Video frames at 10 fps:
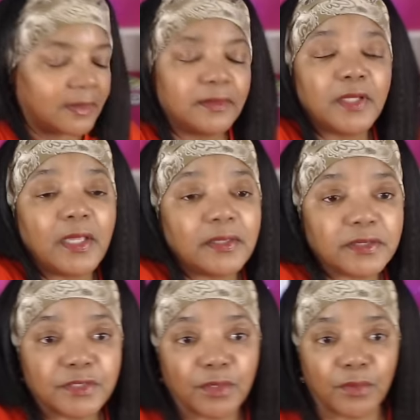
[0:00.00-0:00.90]
Okay,
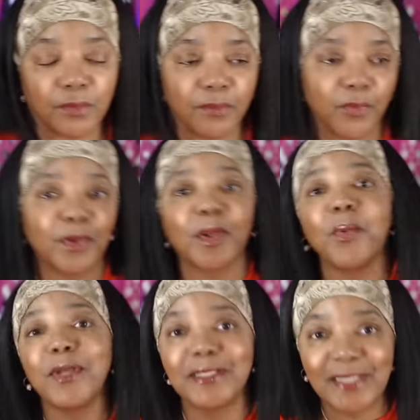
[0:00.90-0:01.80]
so what I
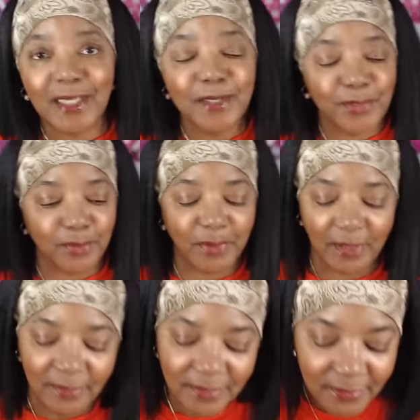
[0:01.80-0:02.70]
want to tell you
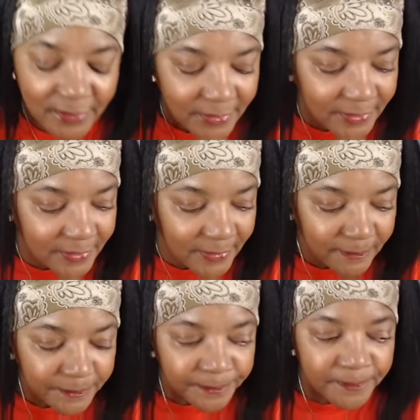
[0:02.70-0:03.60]
about this is
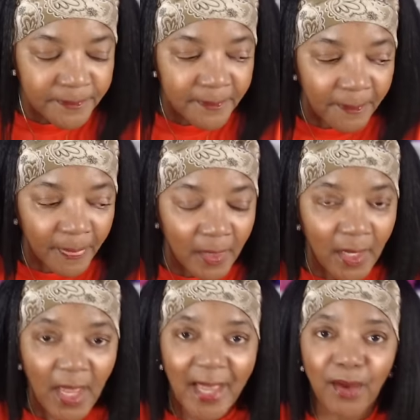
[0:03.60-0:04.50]

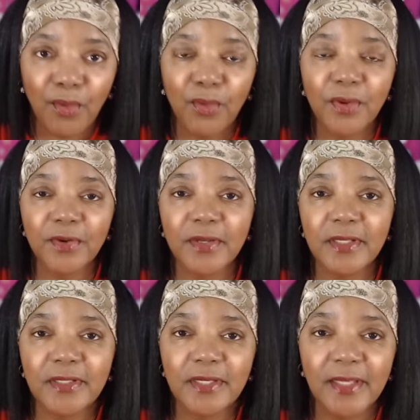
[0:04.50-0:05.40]
I ordered
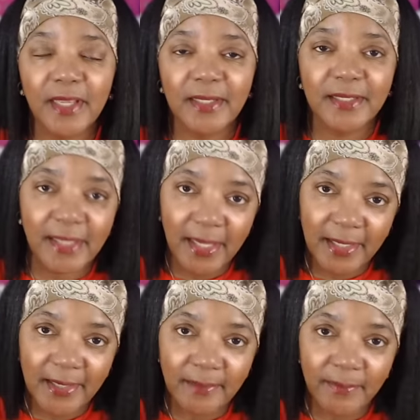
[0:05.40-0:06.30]
it and it
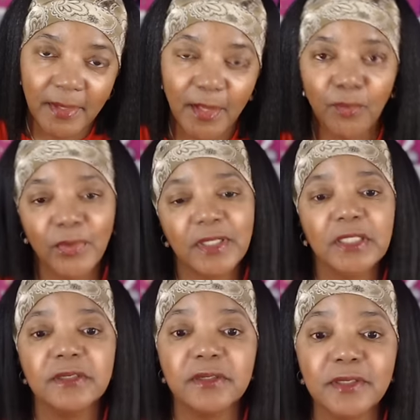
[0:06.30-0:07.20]
came, and when
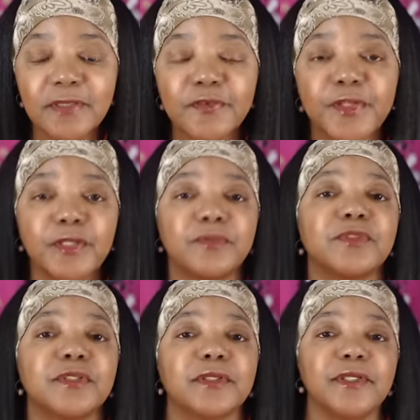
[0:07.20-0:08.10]
they delivered it, it
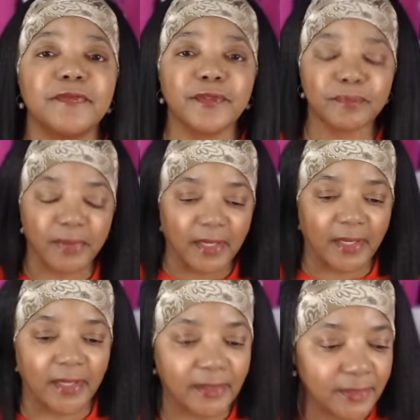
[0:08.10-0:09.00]
was delivered
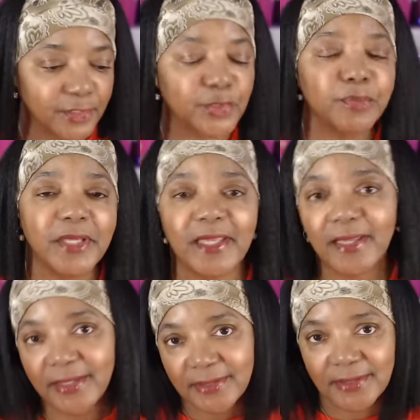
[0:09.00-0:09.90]
by uh,
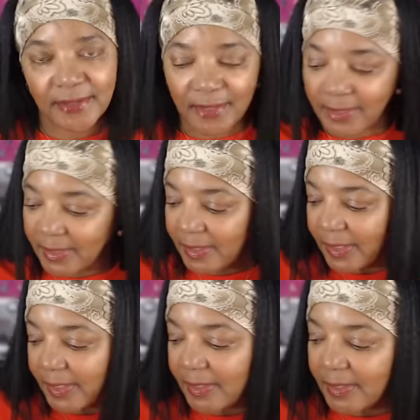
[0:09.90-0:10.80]
UPS.
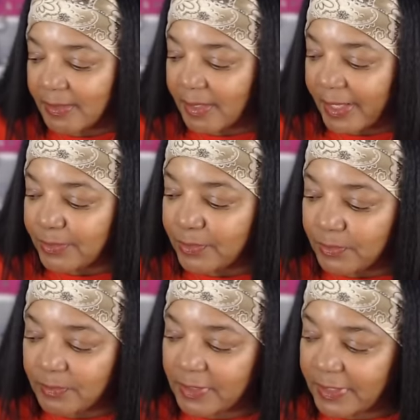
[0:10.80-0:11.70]
And I
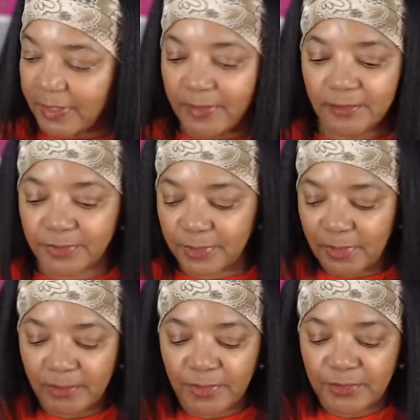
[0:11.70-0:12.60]
knew the day that it was
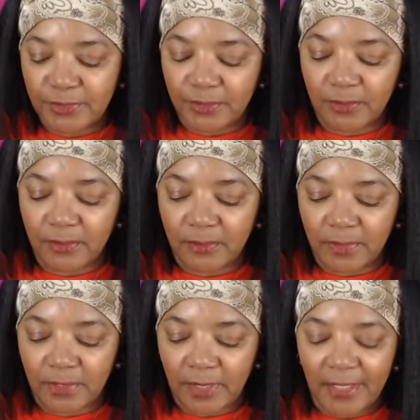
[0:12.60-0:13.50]
coming, so,
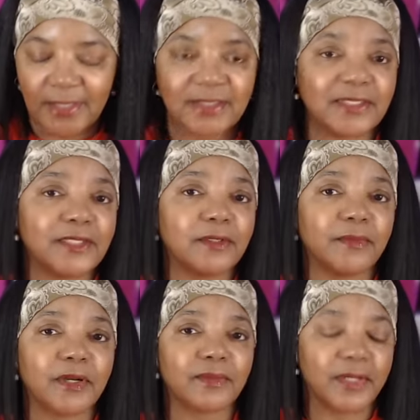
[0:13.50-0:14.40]
and I could see on
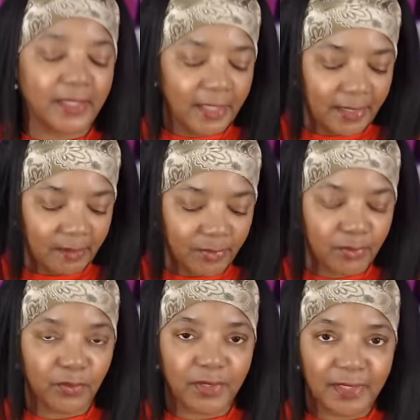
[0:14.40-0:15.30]
my ring
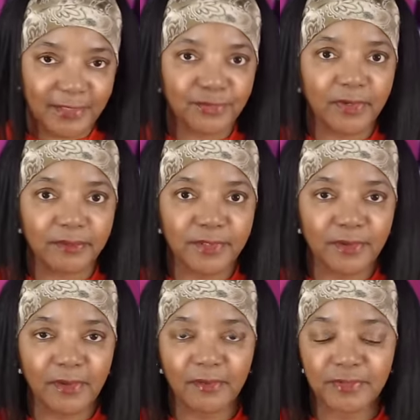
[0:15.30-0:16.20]
camera when they dropped it
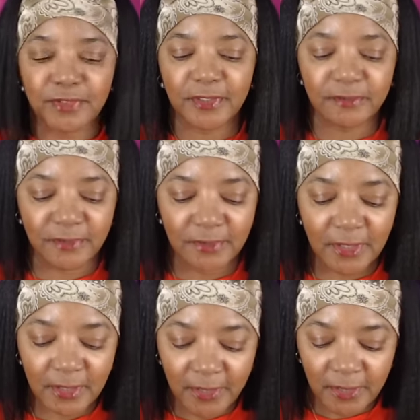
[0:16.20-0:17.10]
off. So after
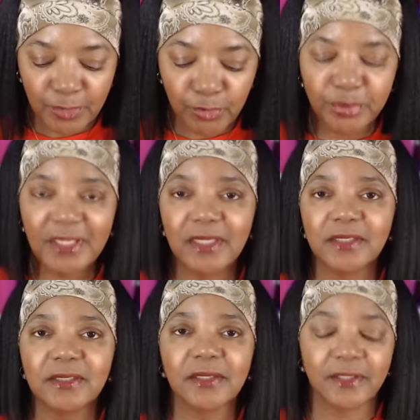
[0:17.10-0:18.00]

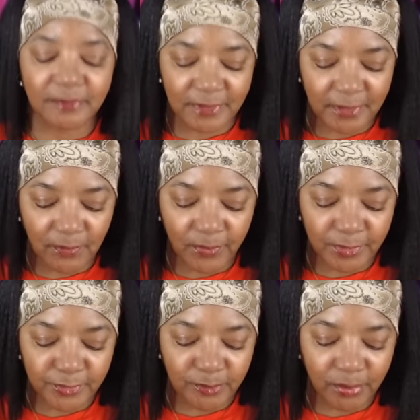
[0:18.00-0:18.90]
UPS left and I
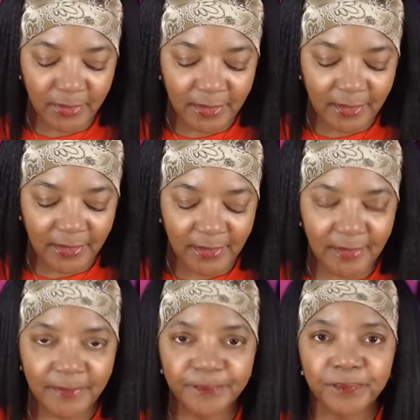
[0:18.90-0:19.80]
went to bring it
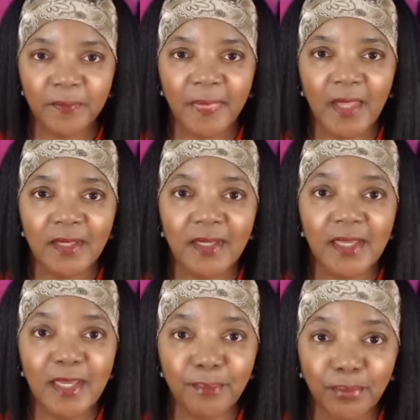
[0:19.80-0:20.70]
in,
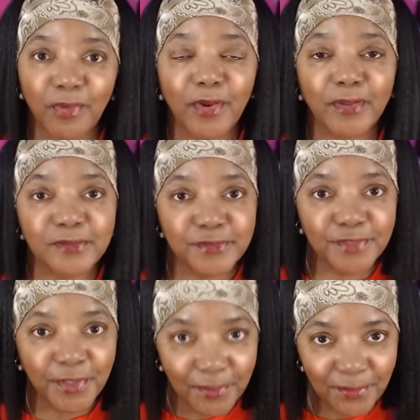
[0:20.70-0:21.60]
he brought
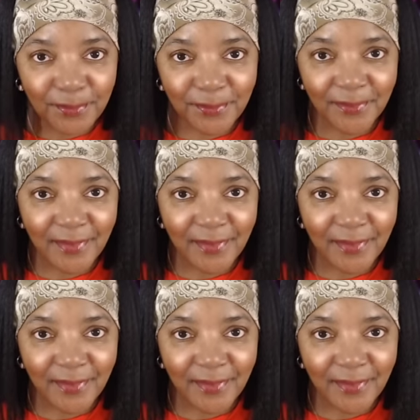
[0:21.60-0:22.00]
two.